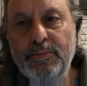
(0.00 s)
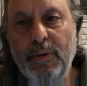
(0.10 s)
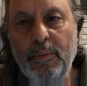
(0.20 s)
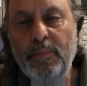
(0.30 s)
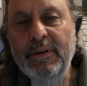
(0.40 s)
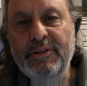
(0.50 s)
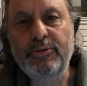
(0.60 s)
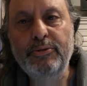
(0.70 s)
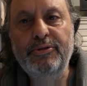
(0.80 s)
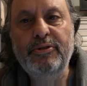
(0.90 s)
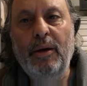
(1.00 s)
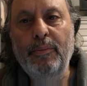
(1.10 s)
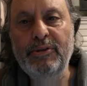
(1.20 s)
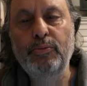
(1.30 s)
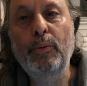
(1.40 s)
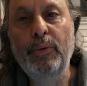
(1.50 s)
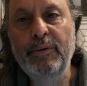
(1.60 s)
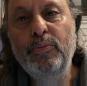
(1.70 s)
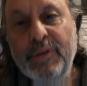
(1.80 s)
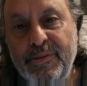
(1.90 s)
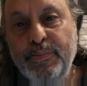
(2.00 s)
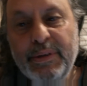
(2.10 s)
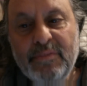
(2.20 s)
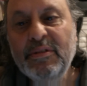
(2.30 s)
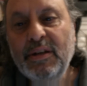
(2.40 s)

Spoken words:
Probably it's all stopped. That's what we've been